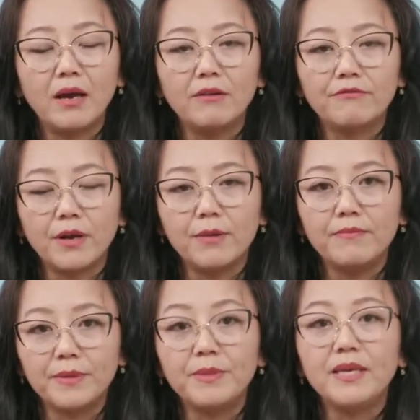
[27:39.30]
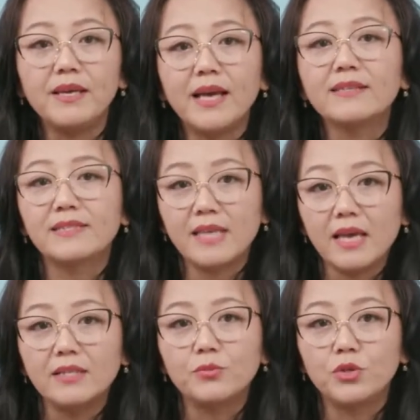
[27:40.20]
from the PAX
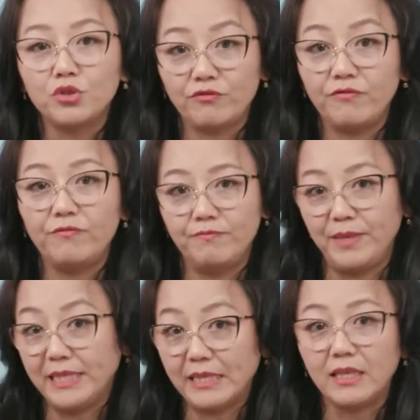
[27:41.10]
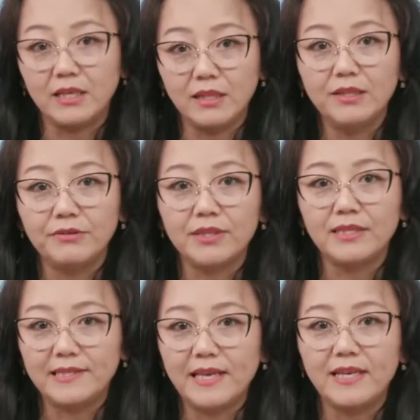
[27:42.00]
case, which basically
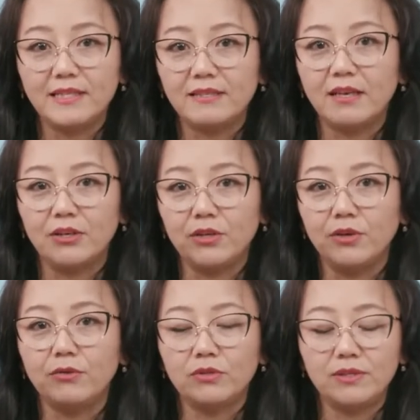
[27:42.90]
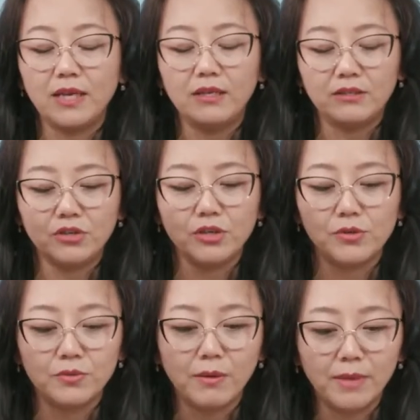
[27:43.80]
literally says, say
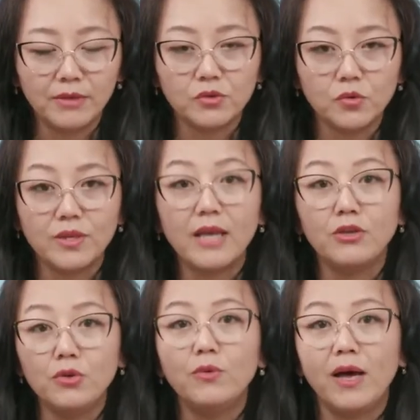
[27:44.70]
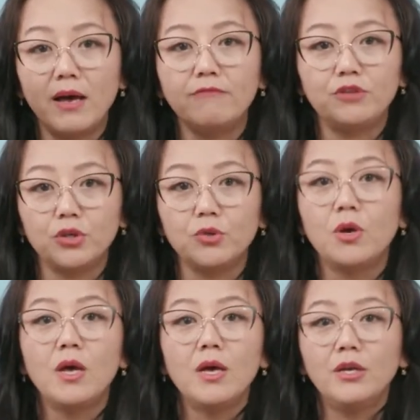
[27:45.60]
to Miles Guo that you have to
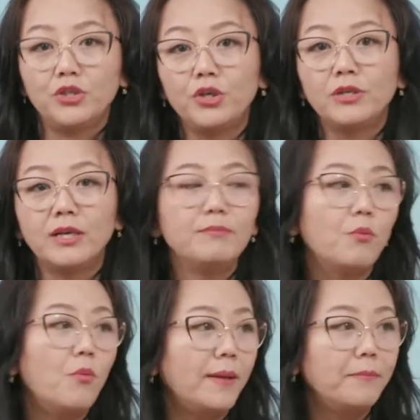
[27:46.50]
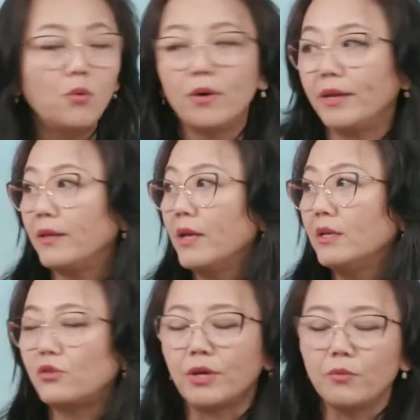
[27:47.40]
turn up
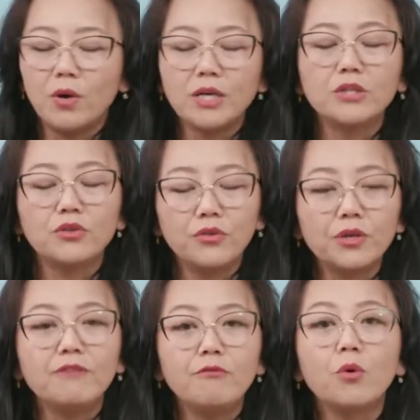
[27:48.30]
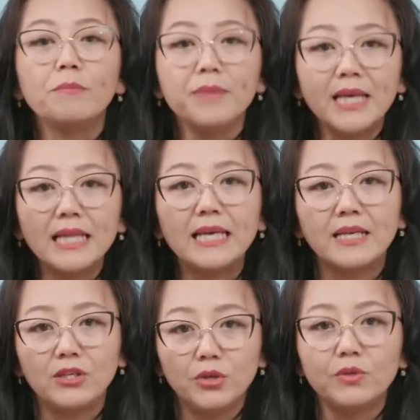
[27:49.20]
134
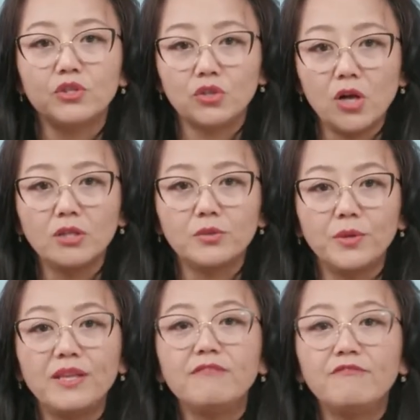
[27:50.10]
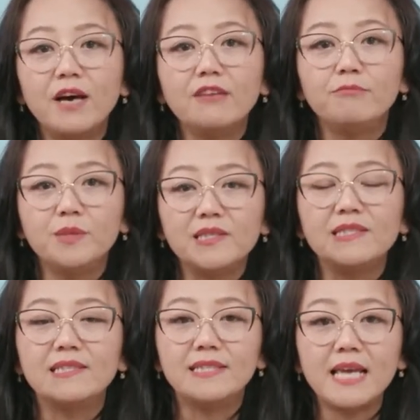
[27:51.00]
million US dollars within 5
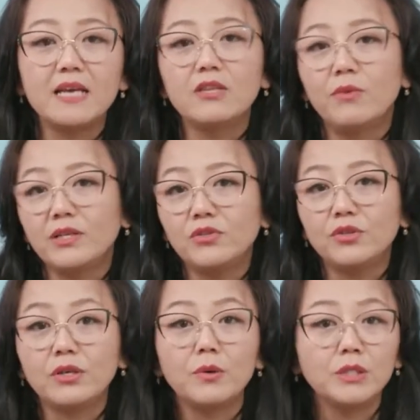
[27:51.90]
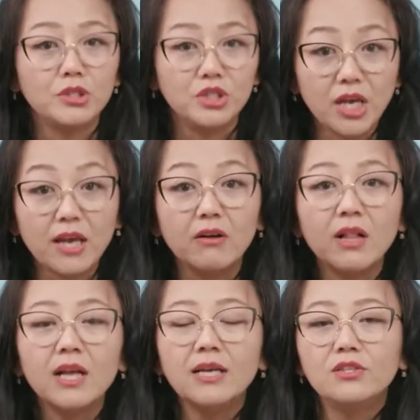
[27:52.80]
business days, otherwise you're going to jail.
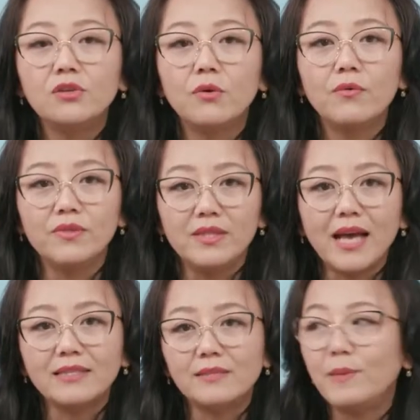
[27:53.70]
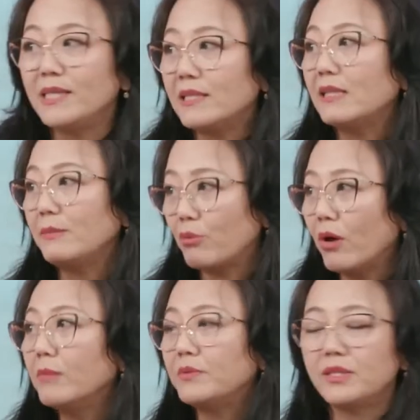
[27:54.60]
So that's basically
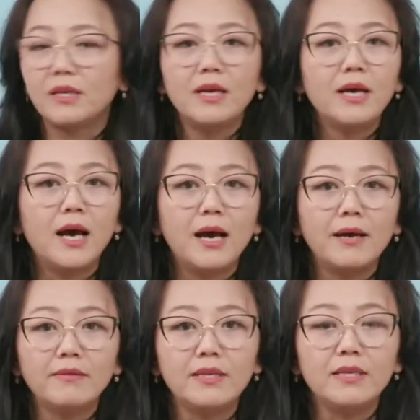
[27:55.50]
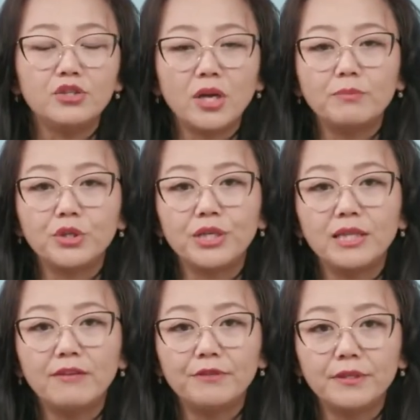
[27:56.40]
prompt the Chapter
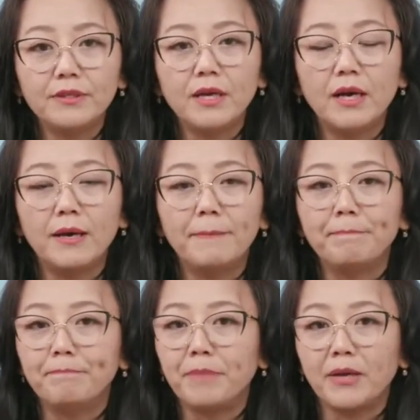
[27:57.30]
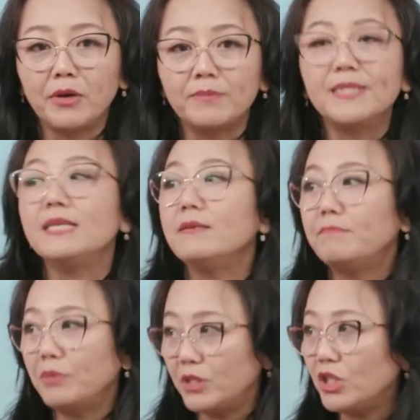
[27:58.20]
11 bankruptcy
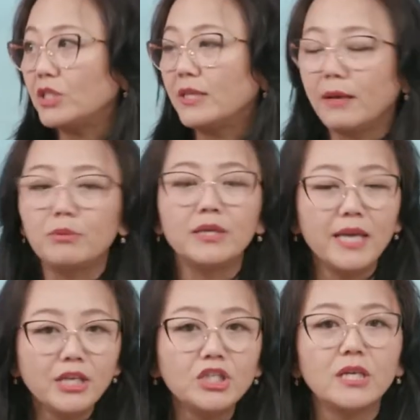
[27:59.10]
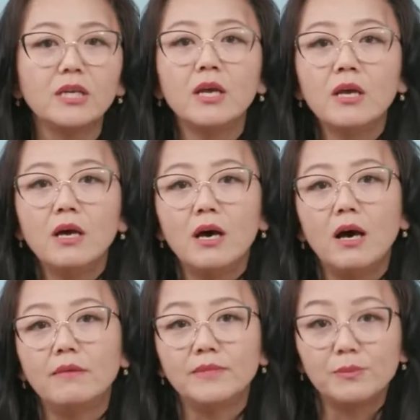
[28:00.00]
petition application,
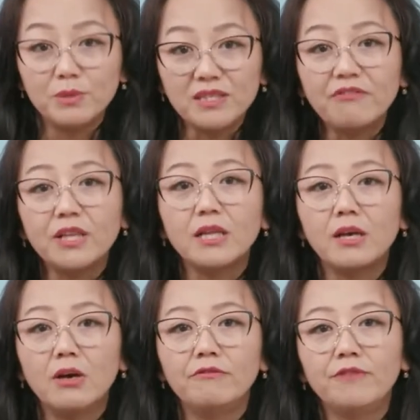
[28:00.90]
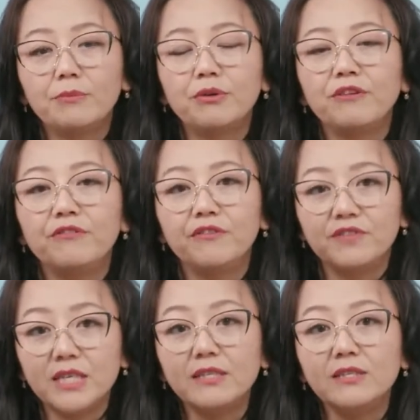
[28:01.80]
specifically on February
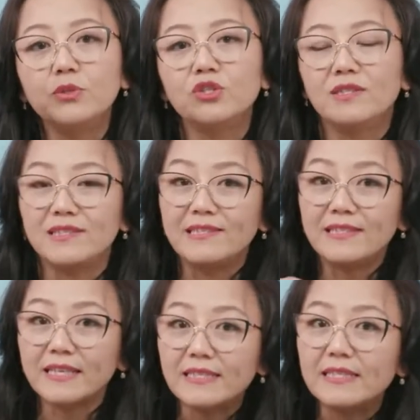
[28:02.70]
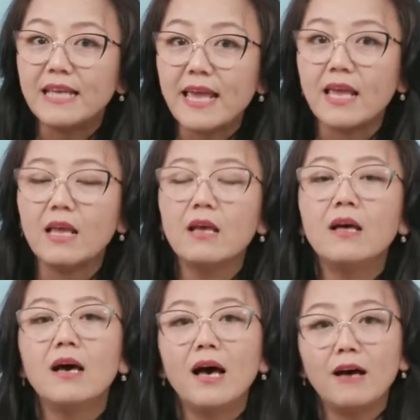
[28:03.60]
15th, which is the 6th day
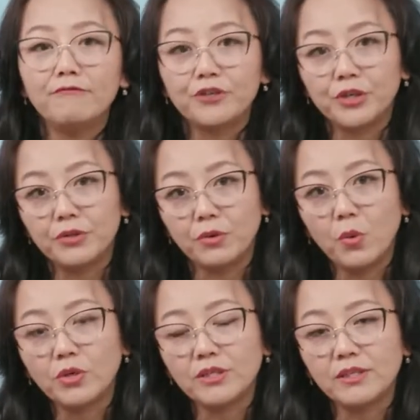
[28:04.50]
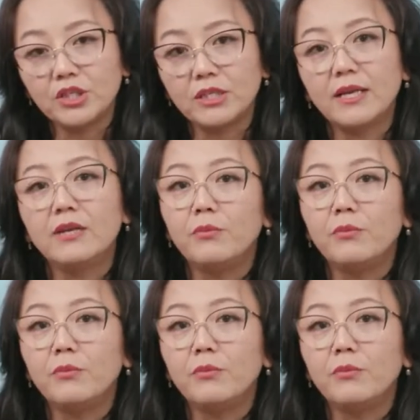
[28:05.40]
after the court decision and